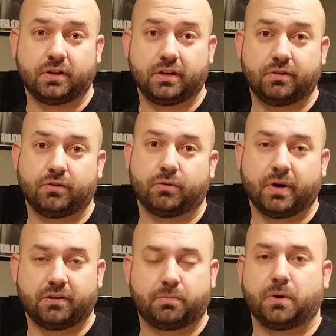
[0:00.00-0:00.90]
either the
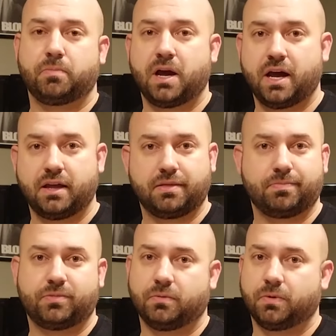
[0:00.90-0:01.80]
Raspberry Pi,
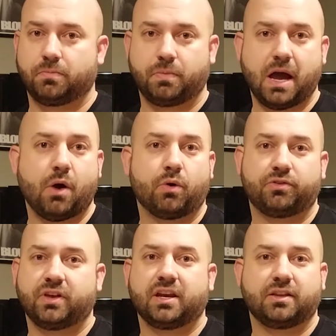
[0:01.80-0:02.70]
some of the
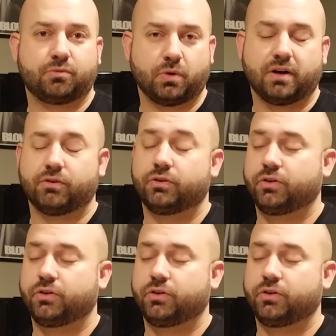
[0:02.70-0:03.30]
power settings, whatever.